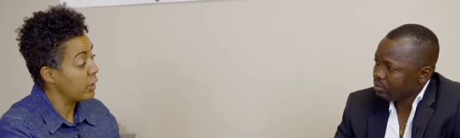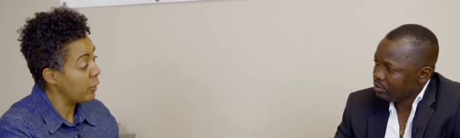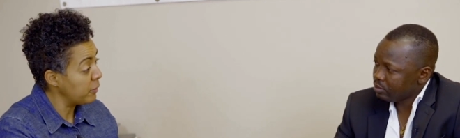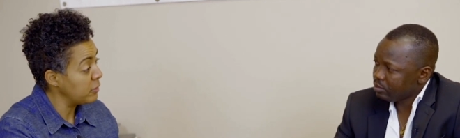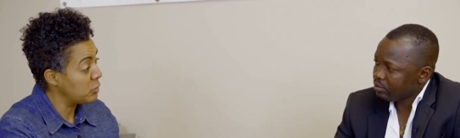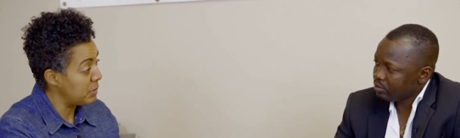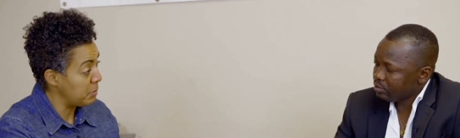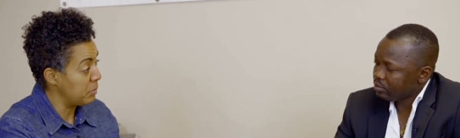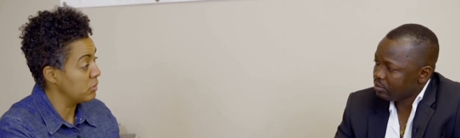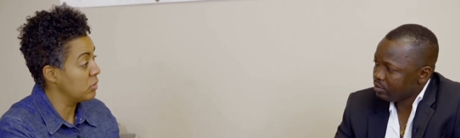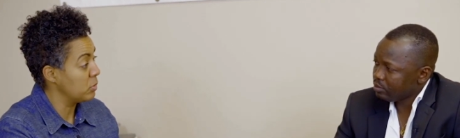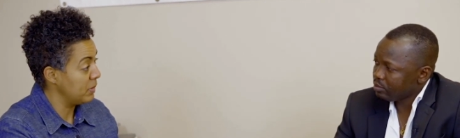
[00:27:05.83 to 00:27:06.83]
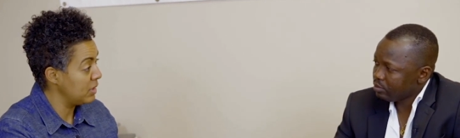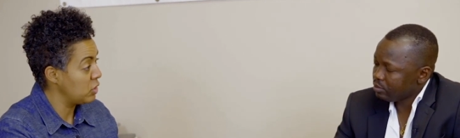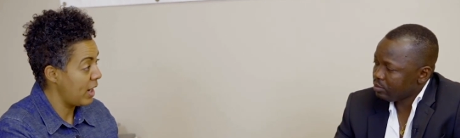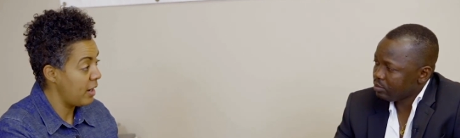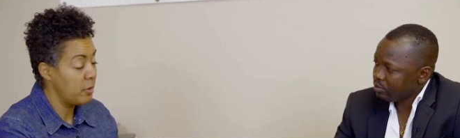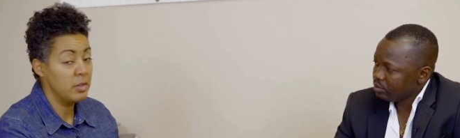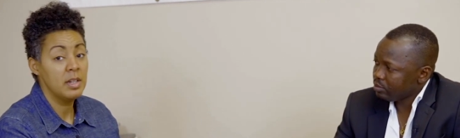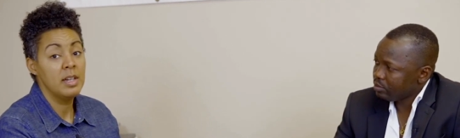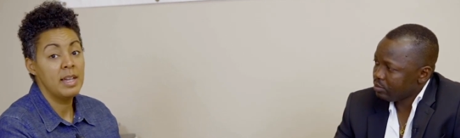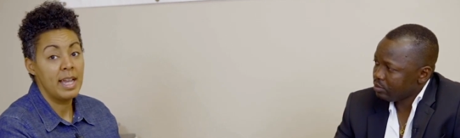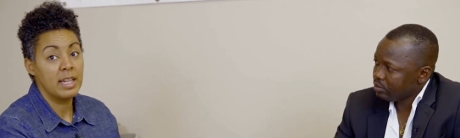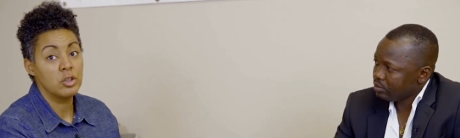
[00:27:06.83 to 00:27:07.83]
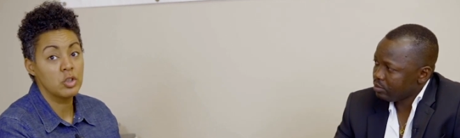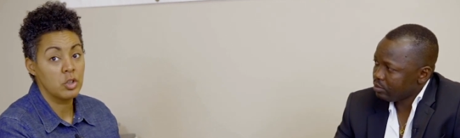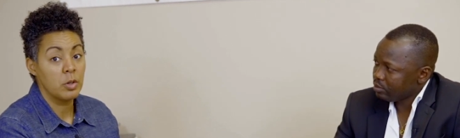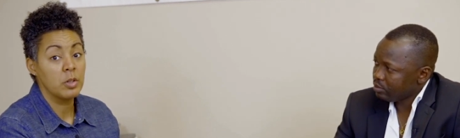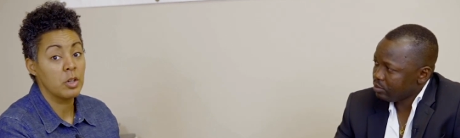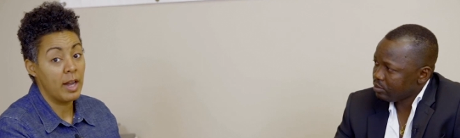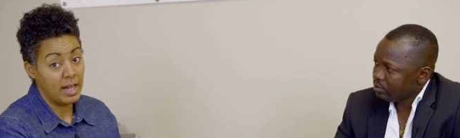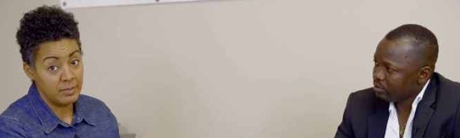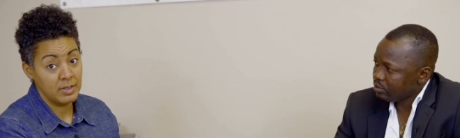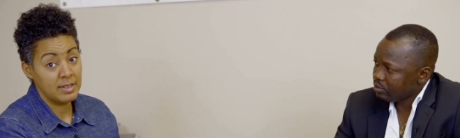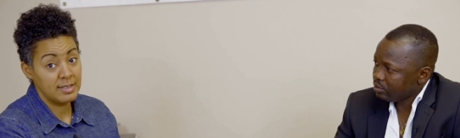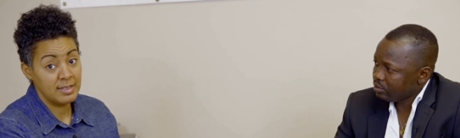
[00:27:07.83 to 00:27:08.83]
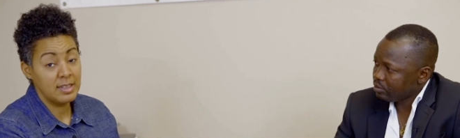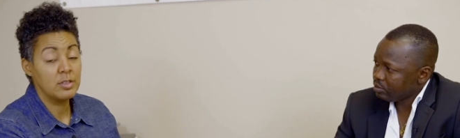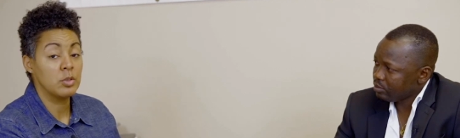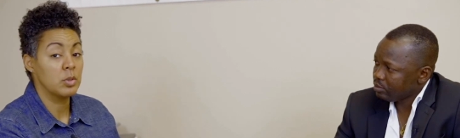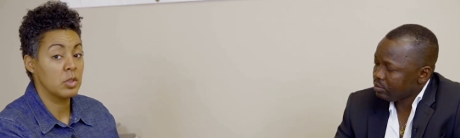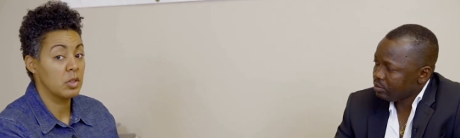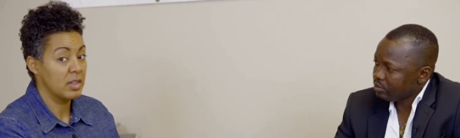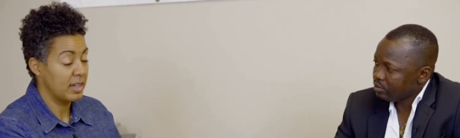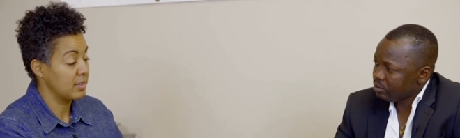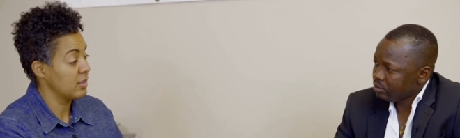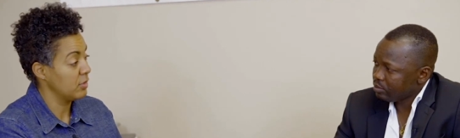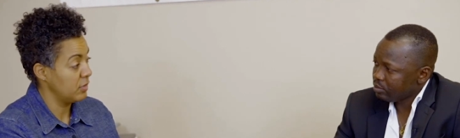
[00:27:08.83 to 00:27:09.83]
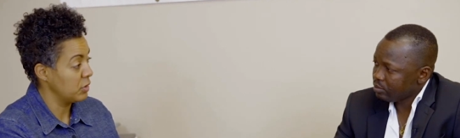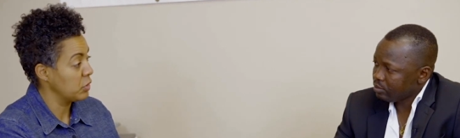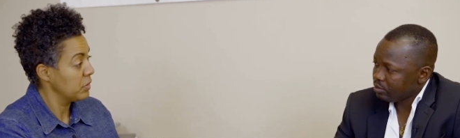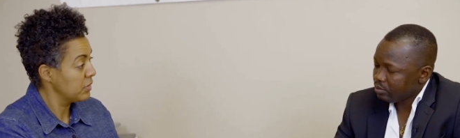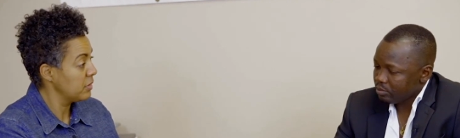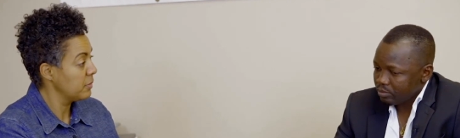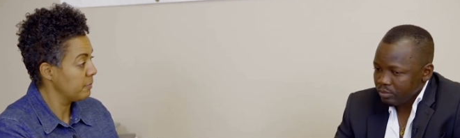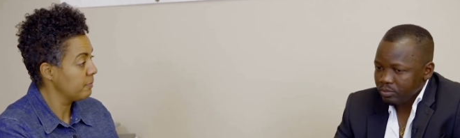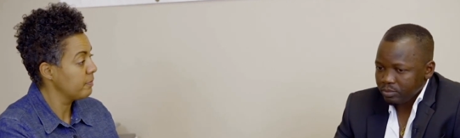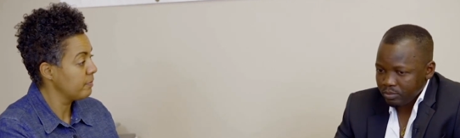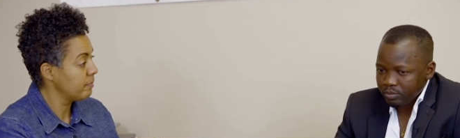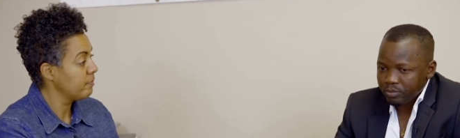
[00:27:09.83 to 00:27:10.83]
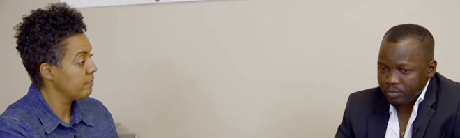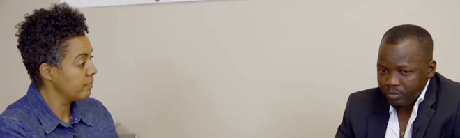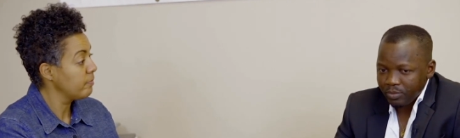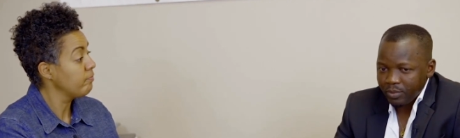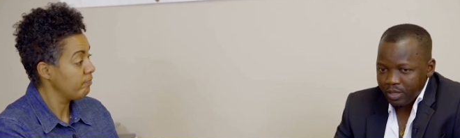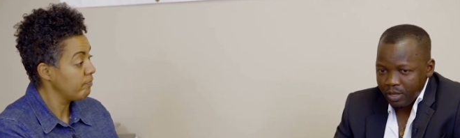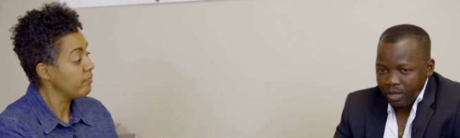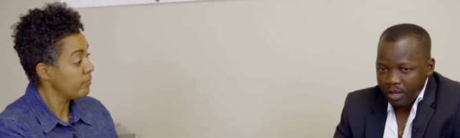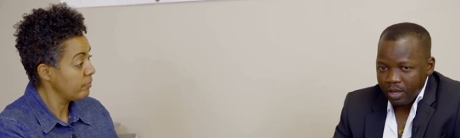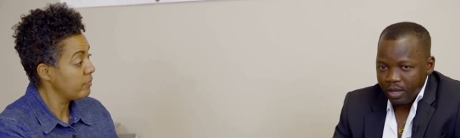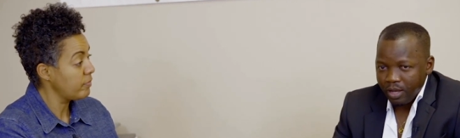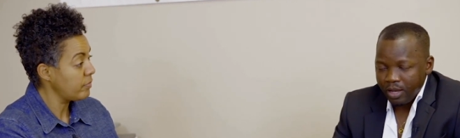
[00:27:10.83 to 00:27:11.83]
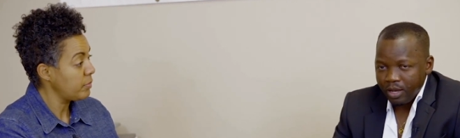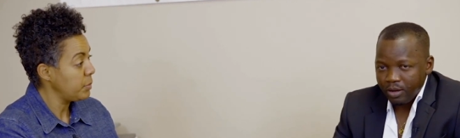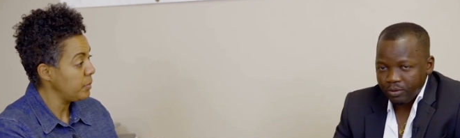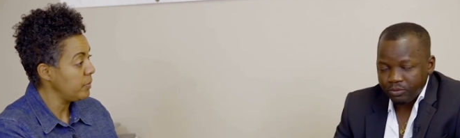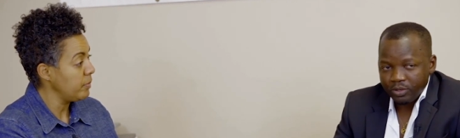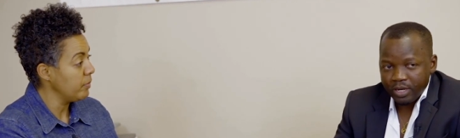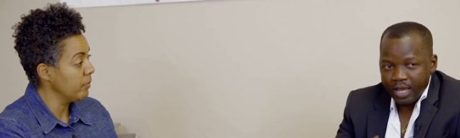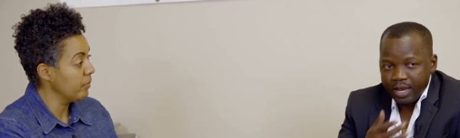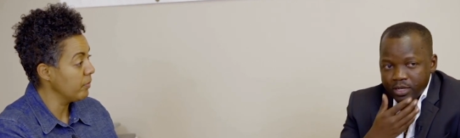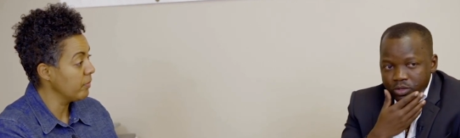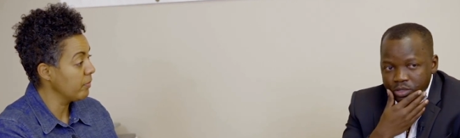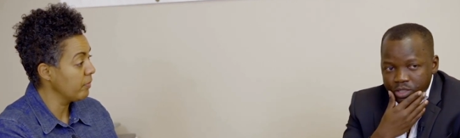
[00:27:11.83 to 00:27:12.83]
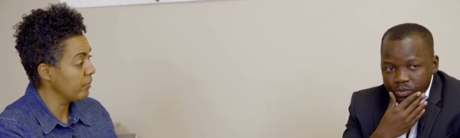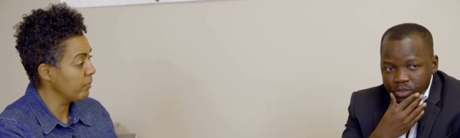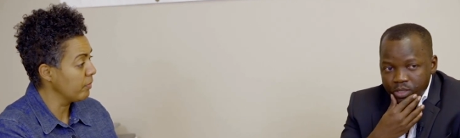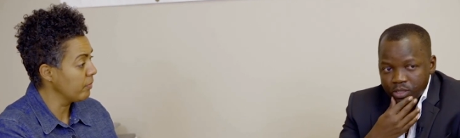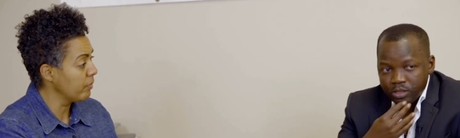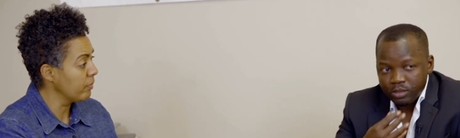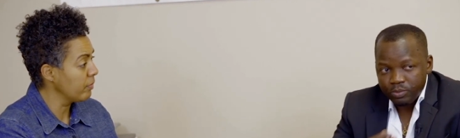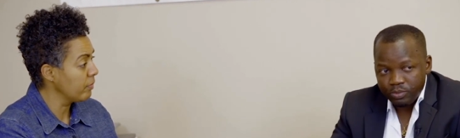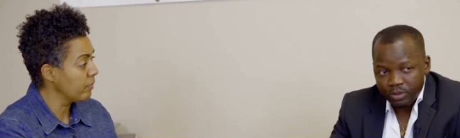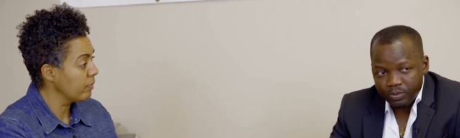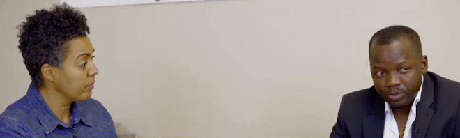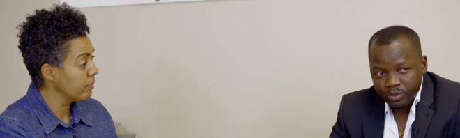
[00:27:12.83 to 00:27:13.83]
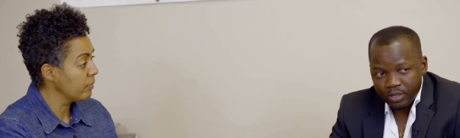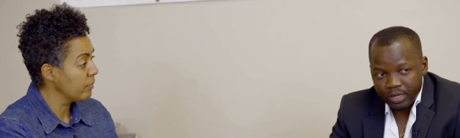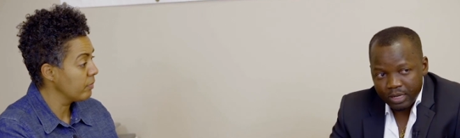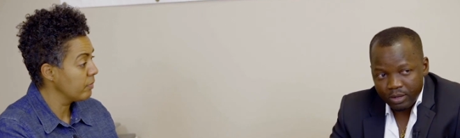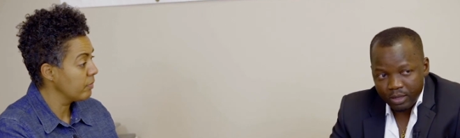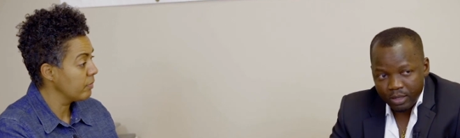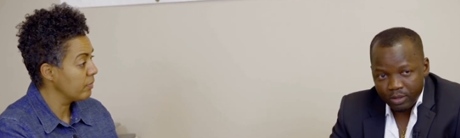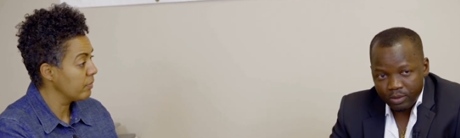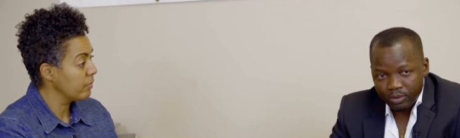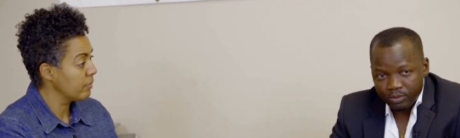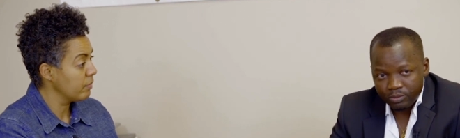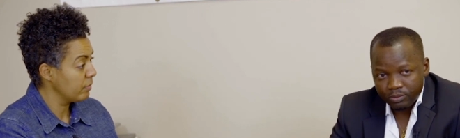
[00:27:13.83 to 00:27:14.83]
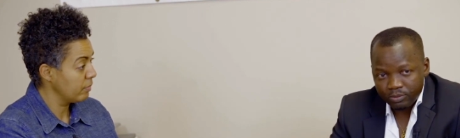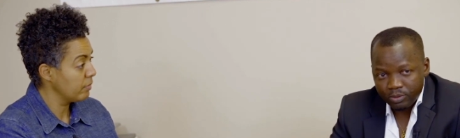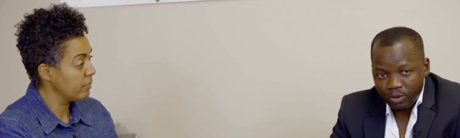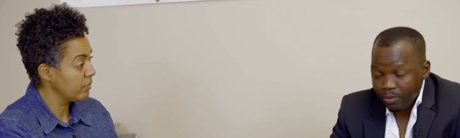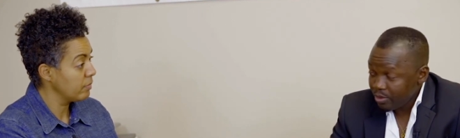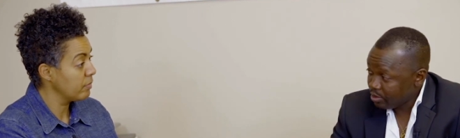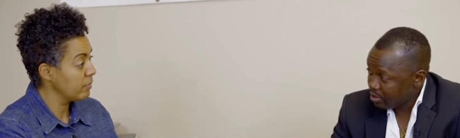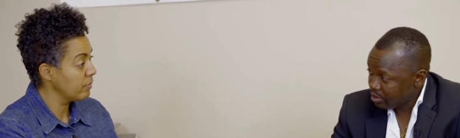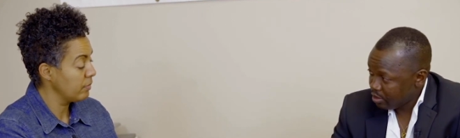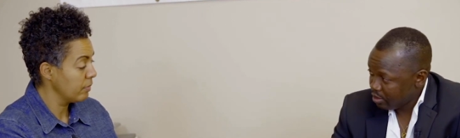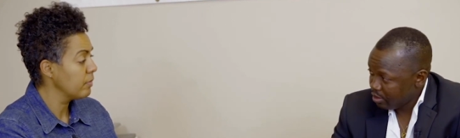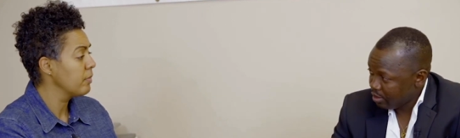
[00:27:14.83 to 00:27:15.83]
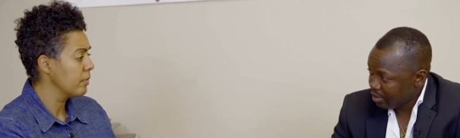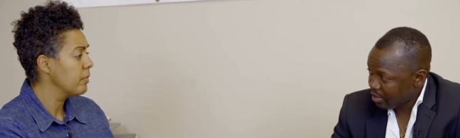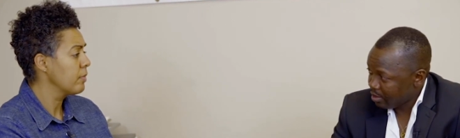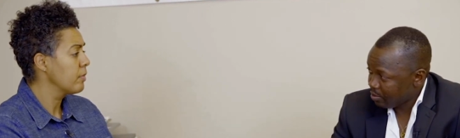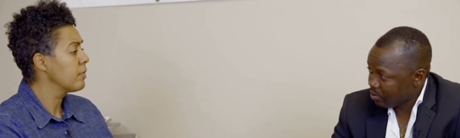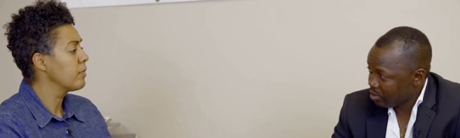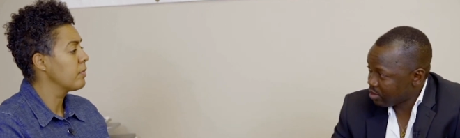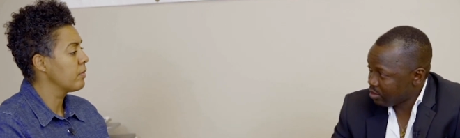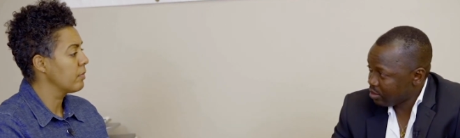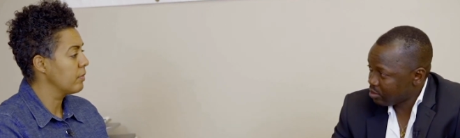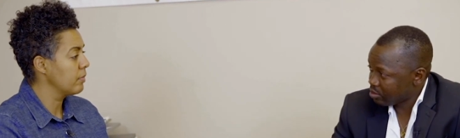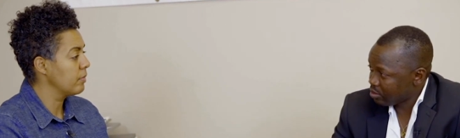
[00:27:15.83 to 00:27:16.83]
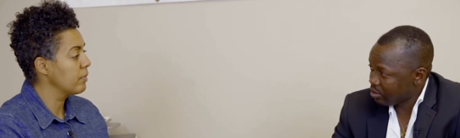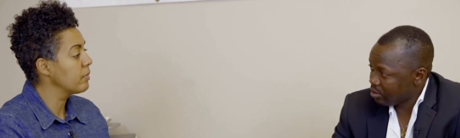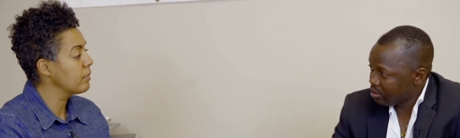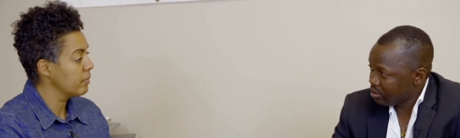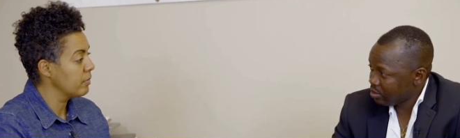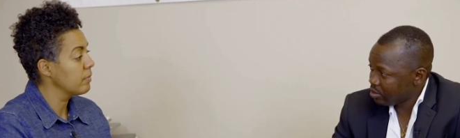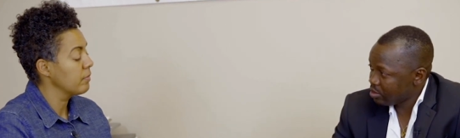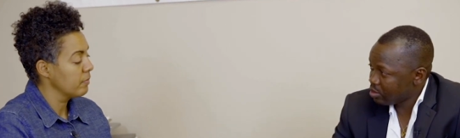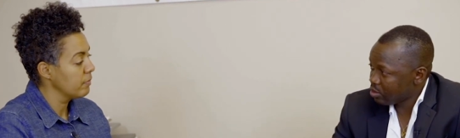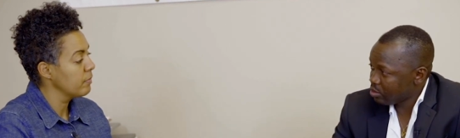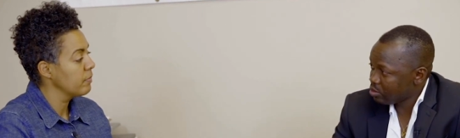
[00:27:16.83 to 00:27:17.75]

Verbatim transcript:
Speaker 1: encourage people to reach out and show your advocacy to your elected officials.
Speaker 2: Uh, often undocumented people in our community are mostly struggling so,